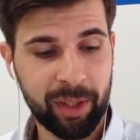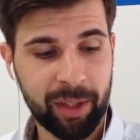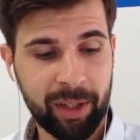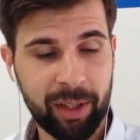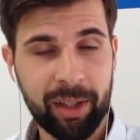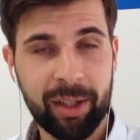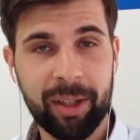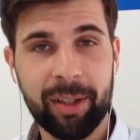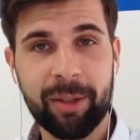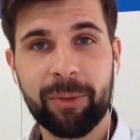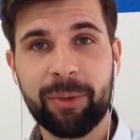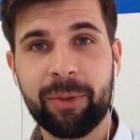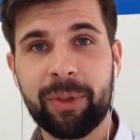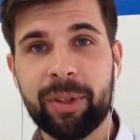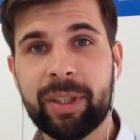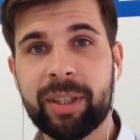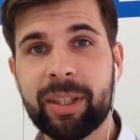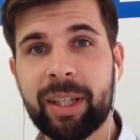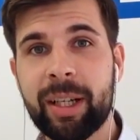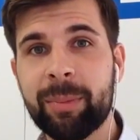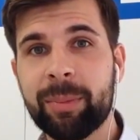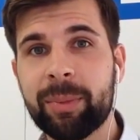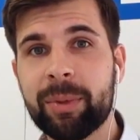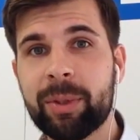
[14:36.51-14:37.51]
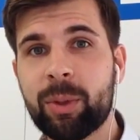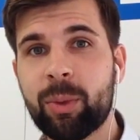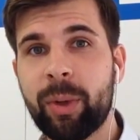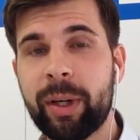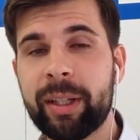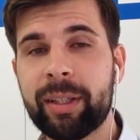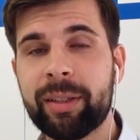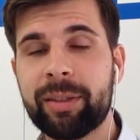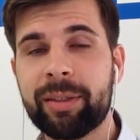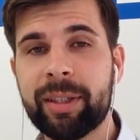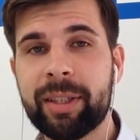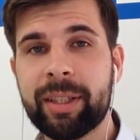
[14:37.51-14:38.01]
For example,
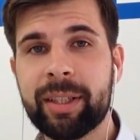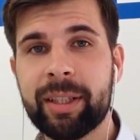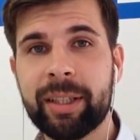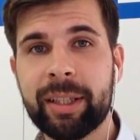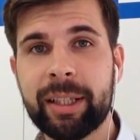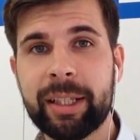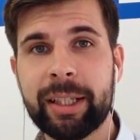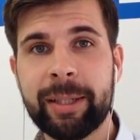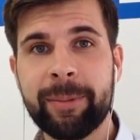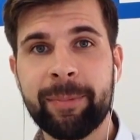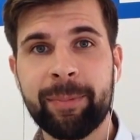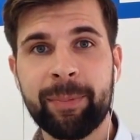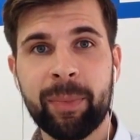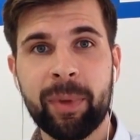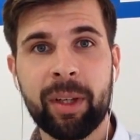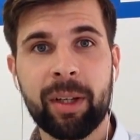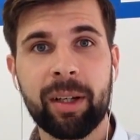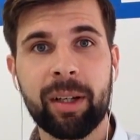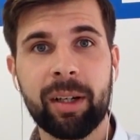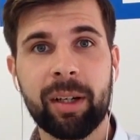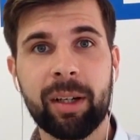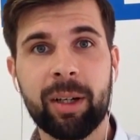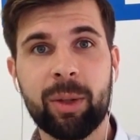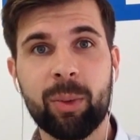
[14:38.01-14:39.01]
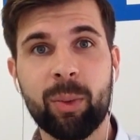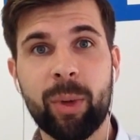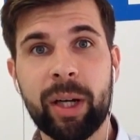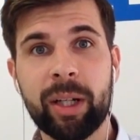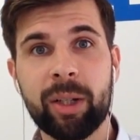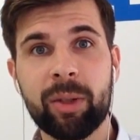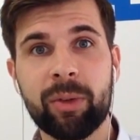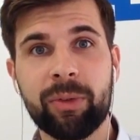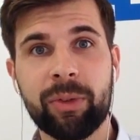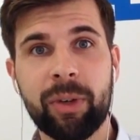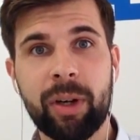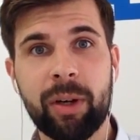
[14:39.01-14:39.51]
quite recently, one
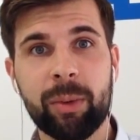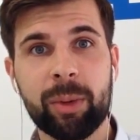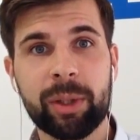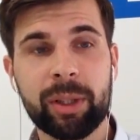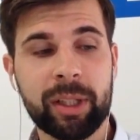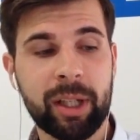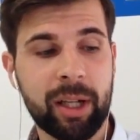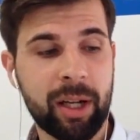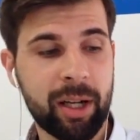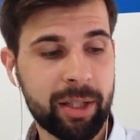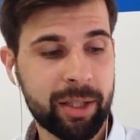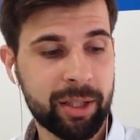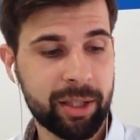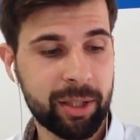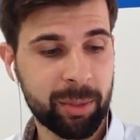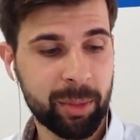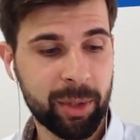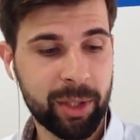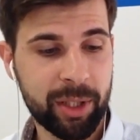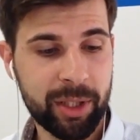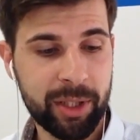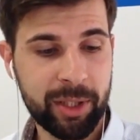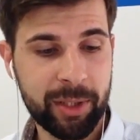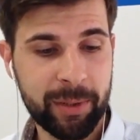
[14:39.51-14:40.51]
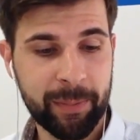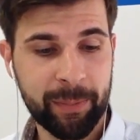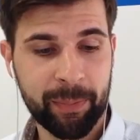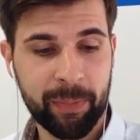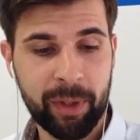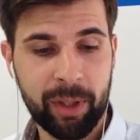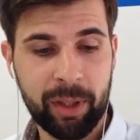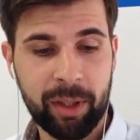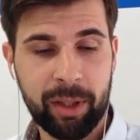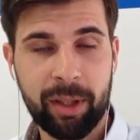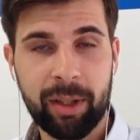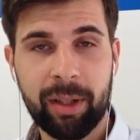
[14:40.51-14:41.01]
of our customers
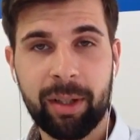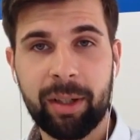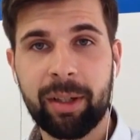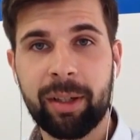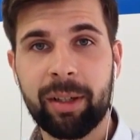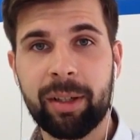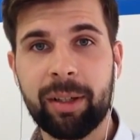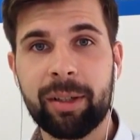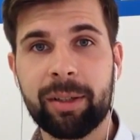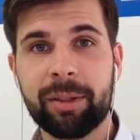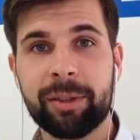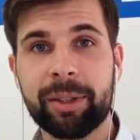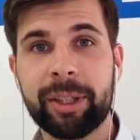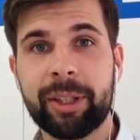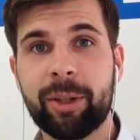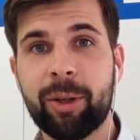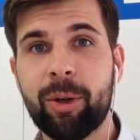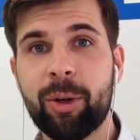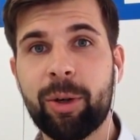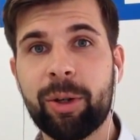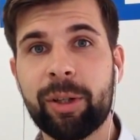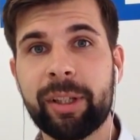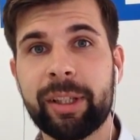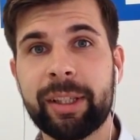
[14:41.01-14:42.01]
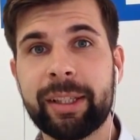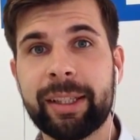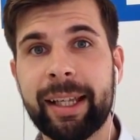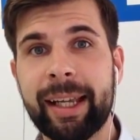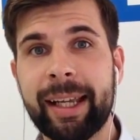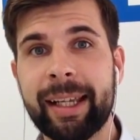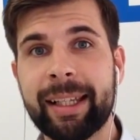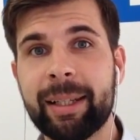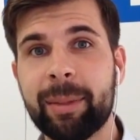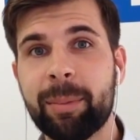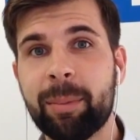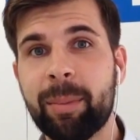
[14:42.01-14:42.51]
recorded
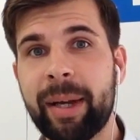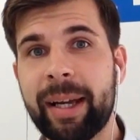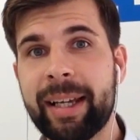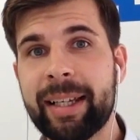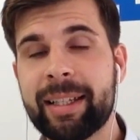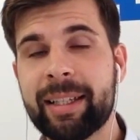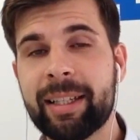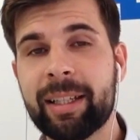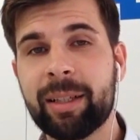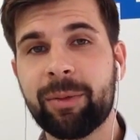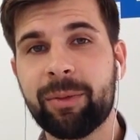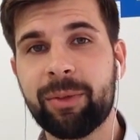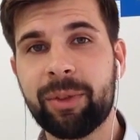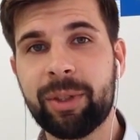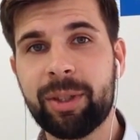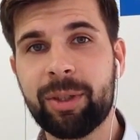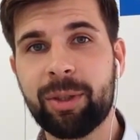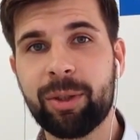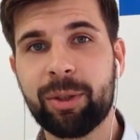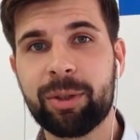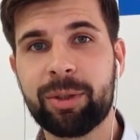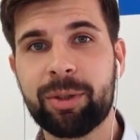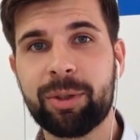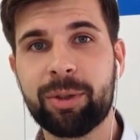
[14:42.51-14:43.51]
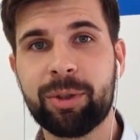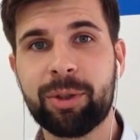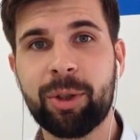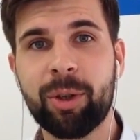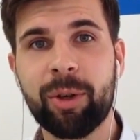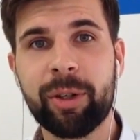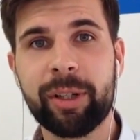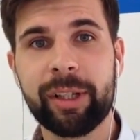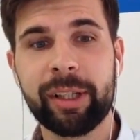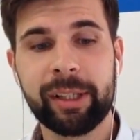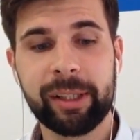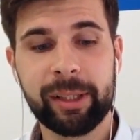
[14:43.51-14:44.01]
an amazing video
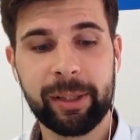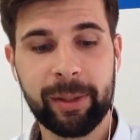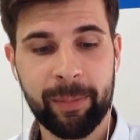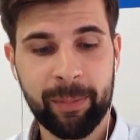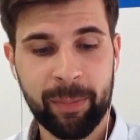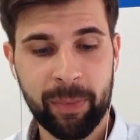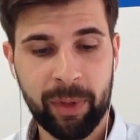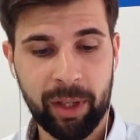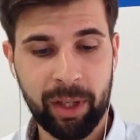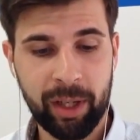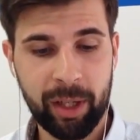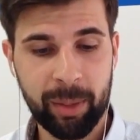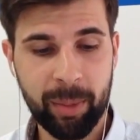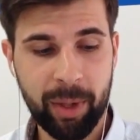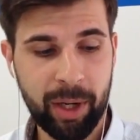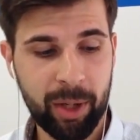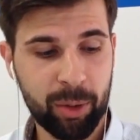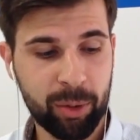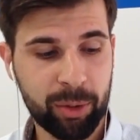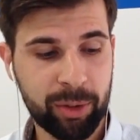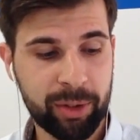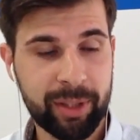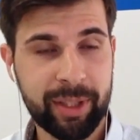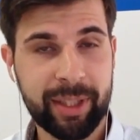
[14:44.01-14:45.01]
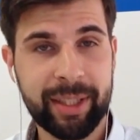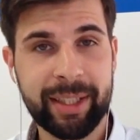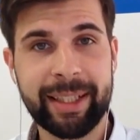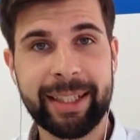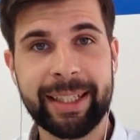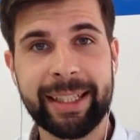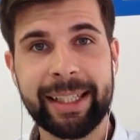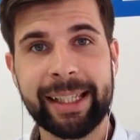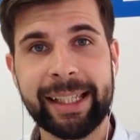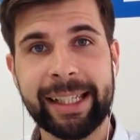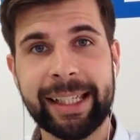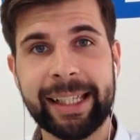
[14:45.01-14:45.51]
tutorial about
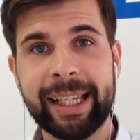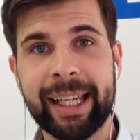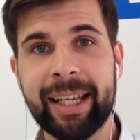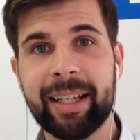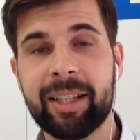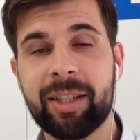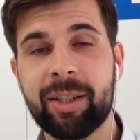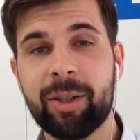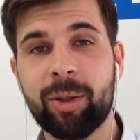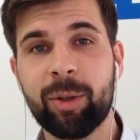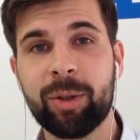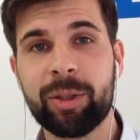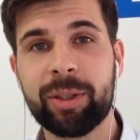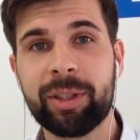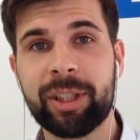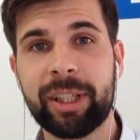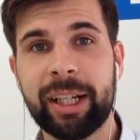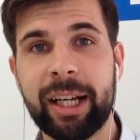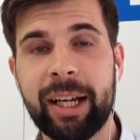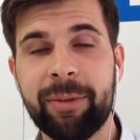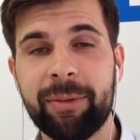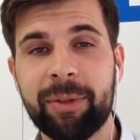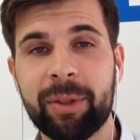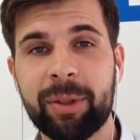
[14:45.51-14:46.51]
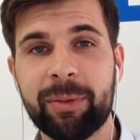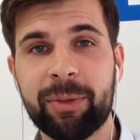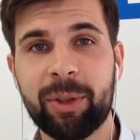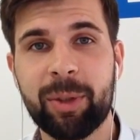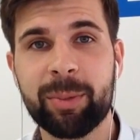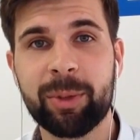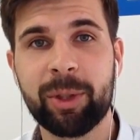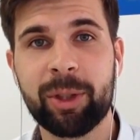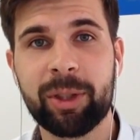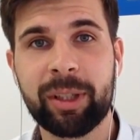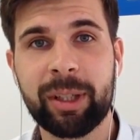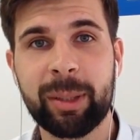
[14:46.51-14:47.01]
stealing SEO traffic
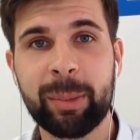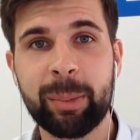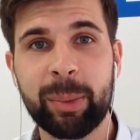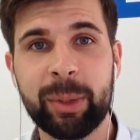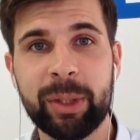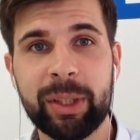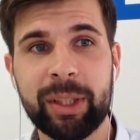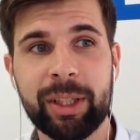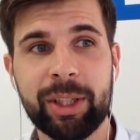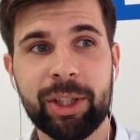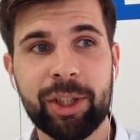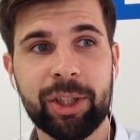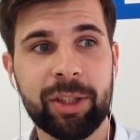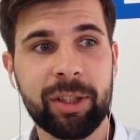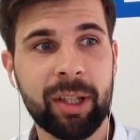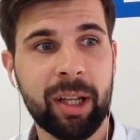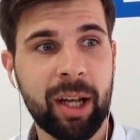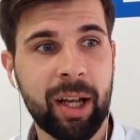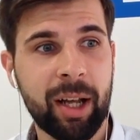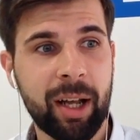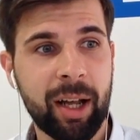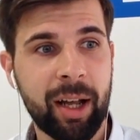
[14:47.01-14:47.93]
from your competition.